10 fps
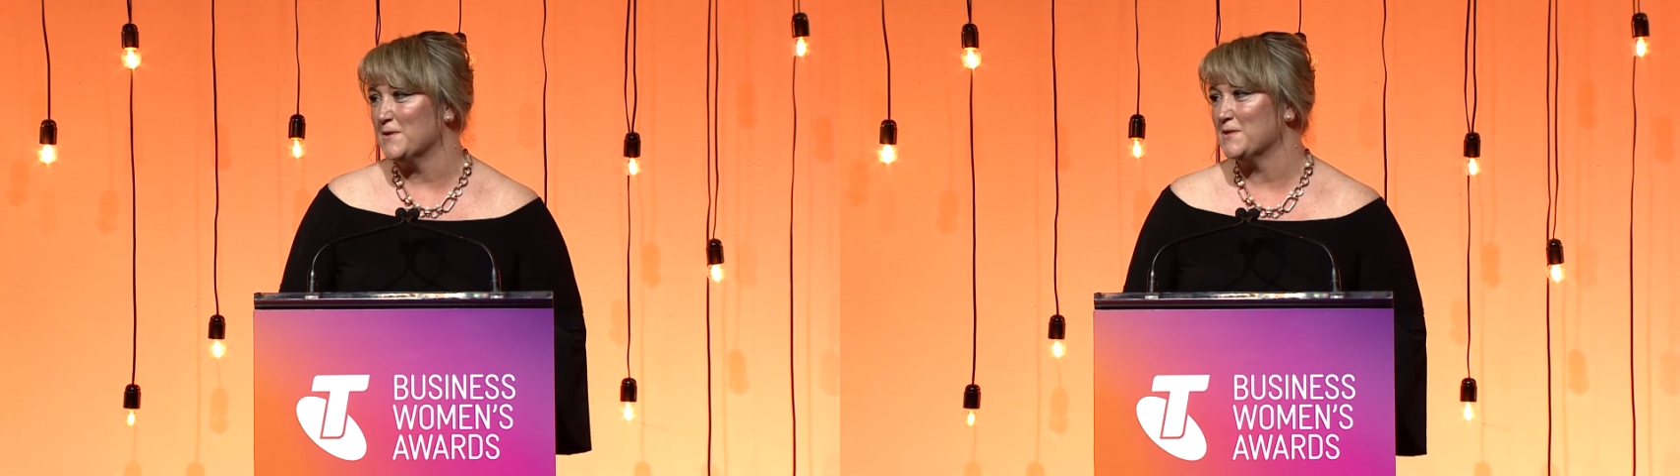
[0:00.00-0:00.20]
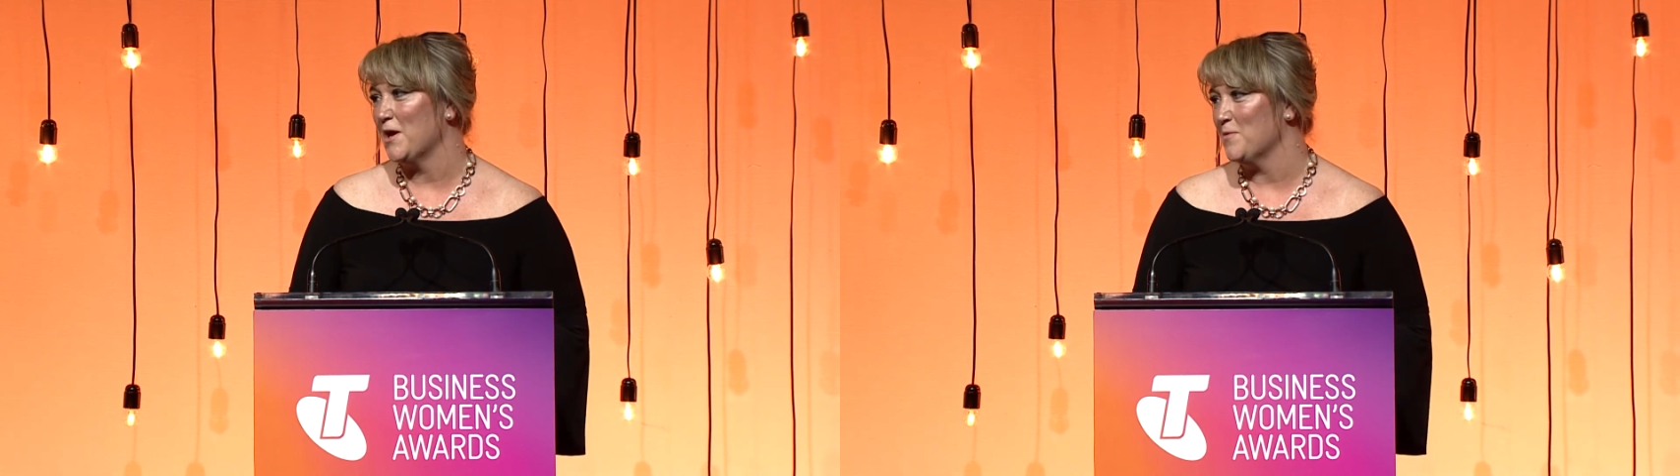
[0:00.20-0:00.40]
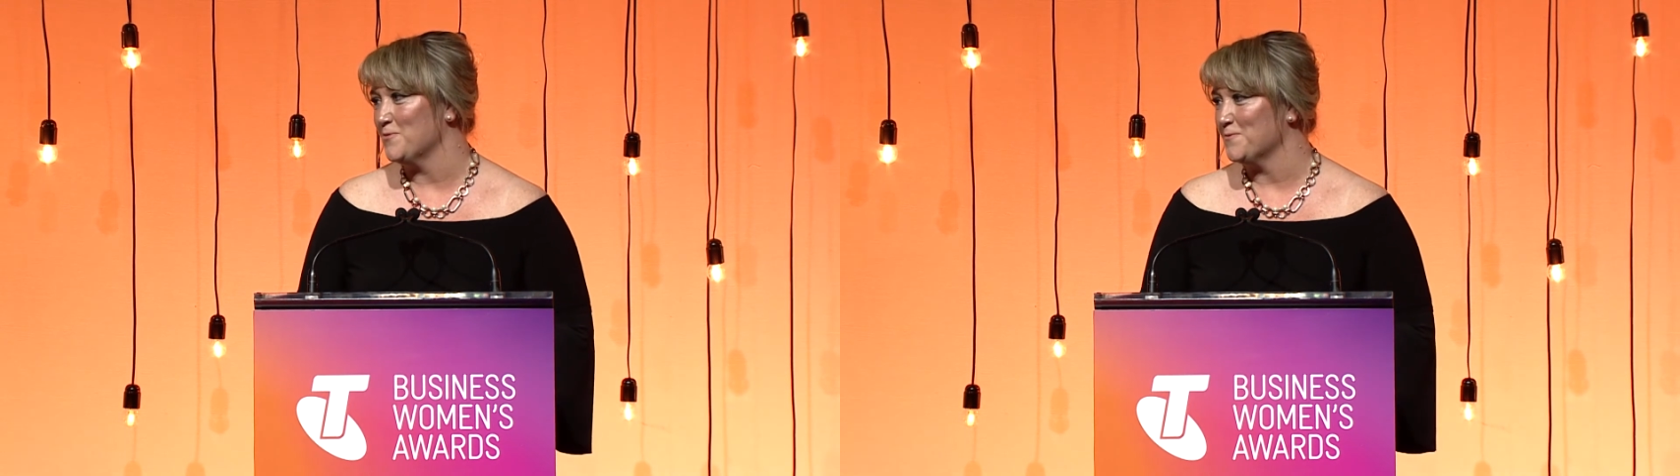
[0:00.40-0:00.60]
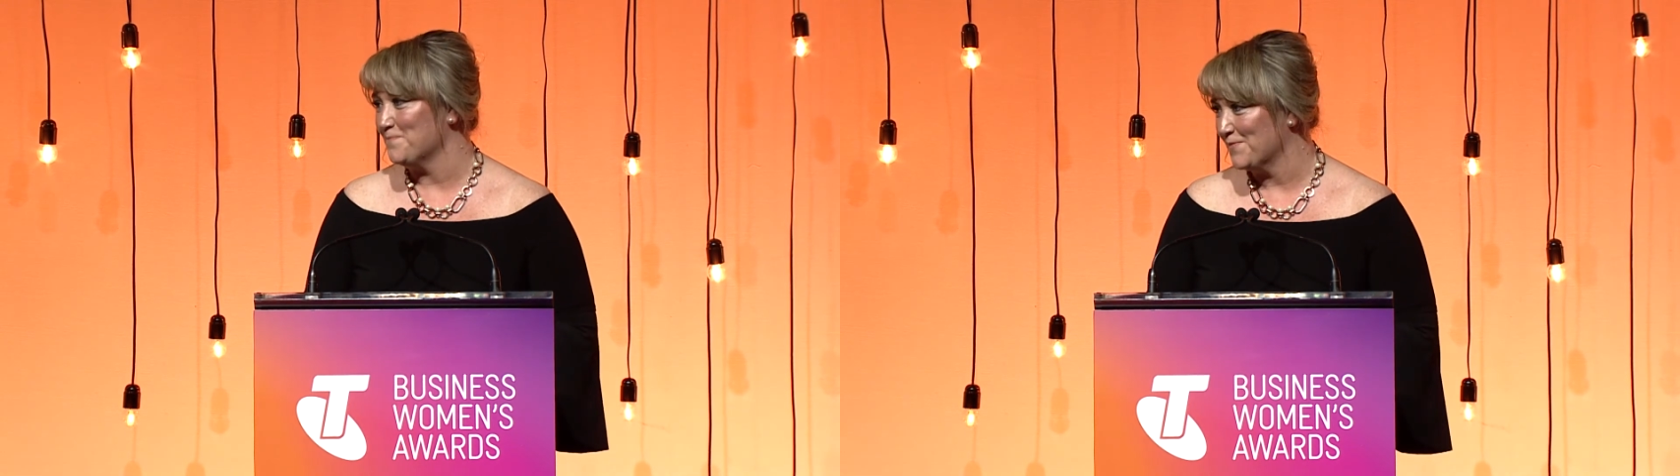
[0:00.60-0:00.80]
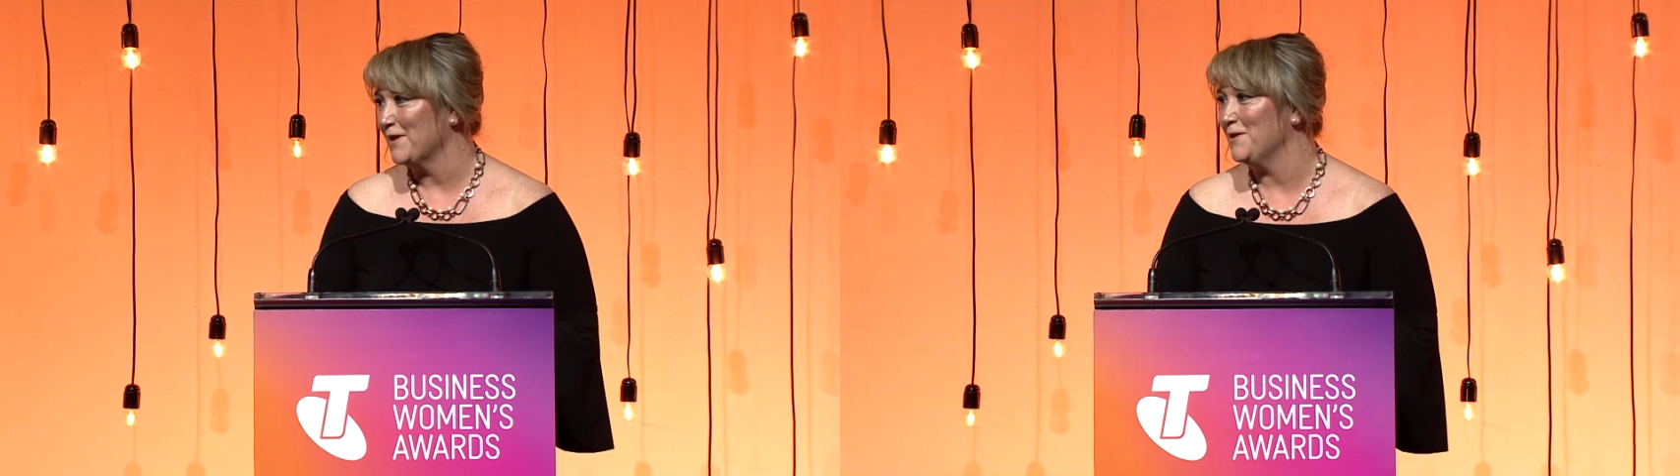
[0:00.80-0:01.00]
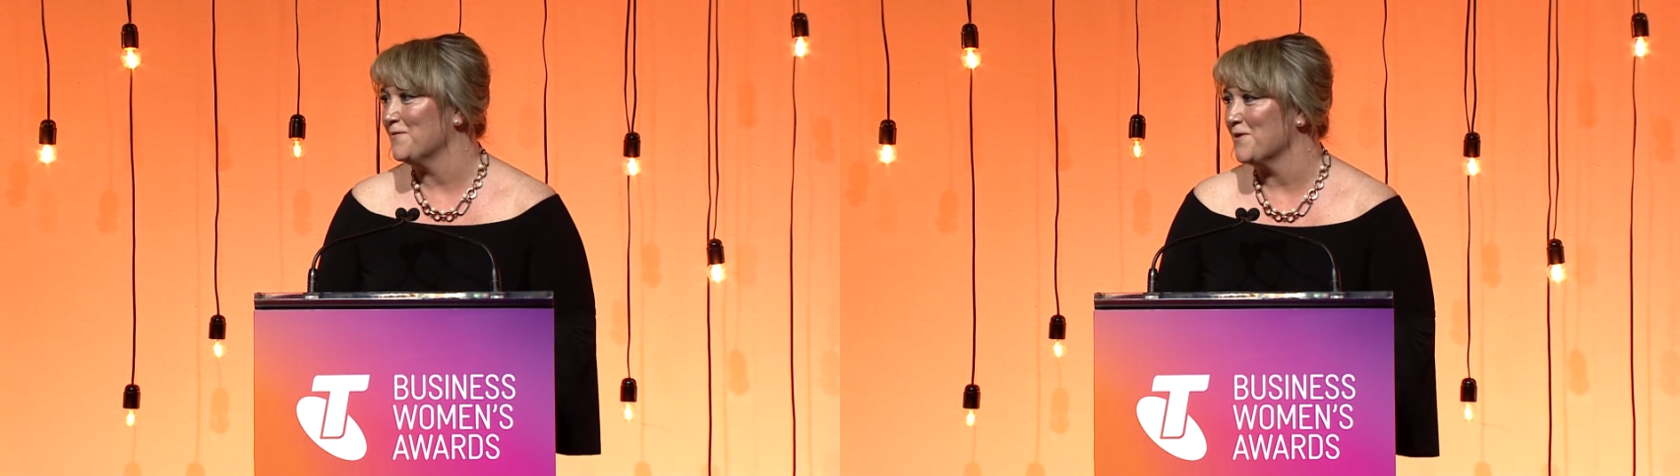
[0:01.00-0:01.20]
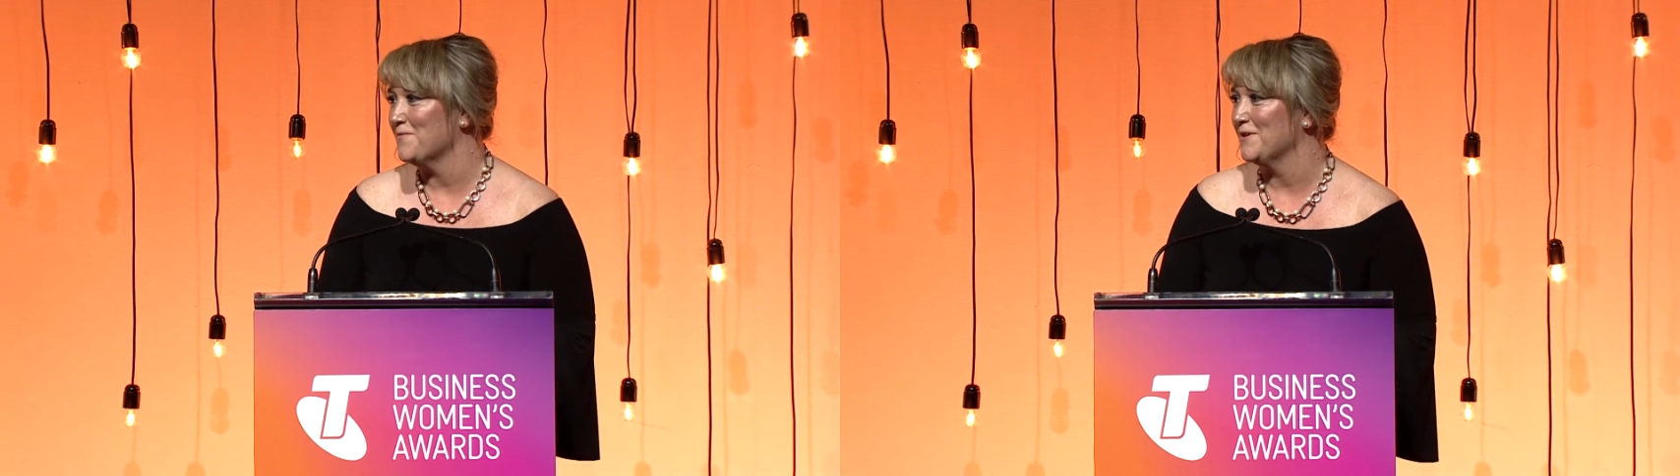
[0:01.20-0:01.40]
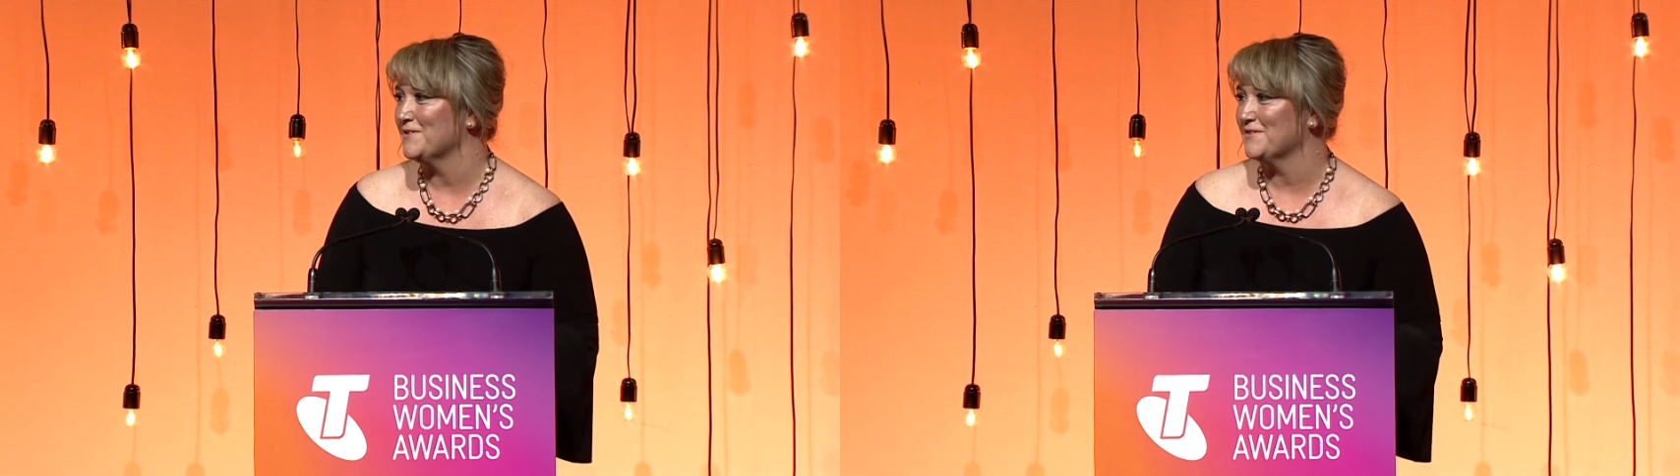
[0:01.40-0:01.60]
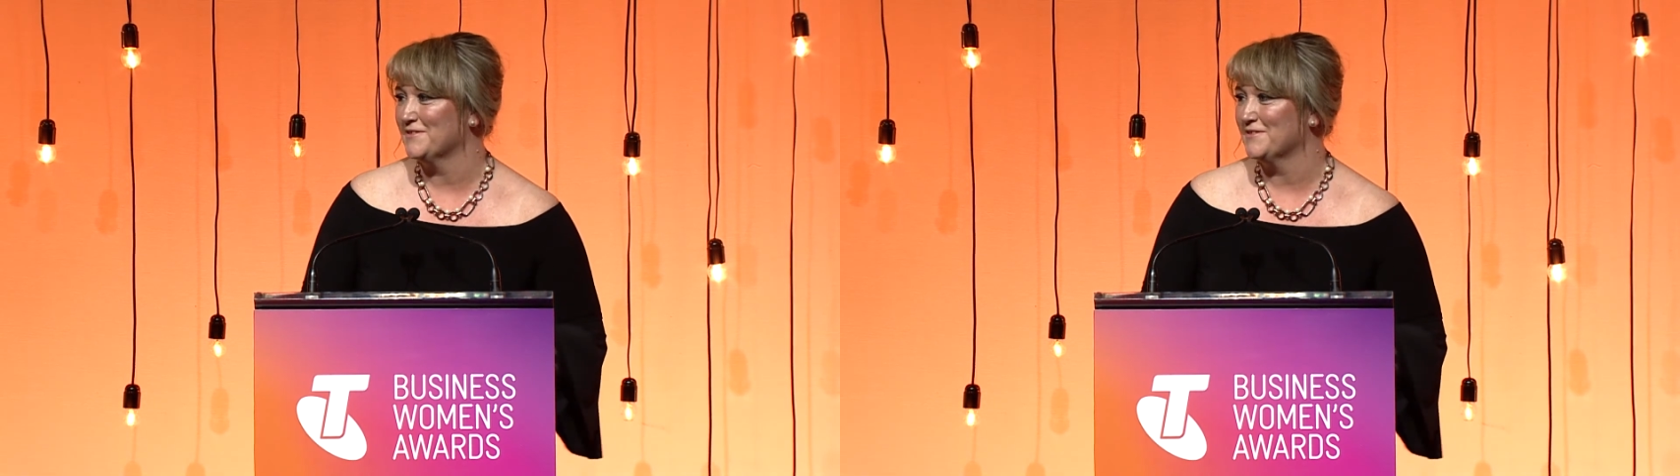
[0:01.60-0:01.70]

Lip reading: table. Thank you very much.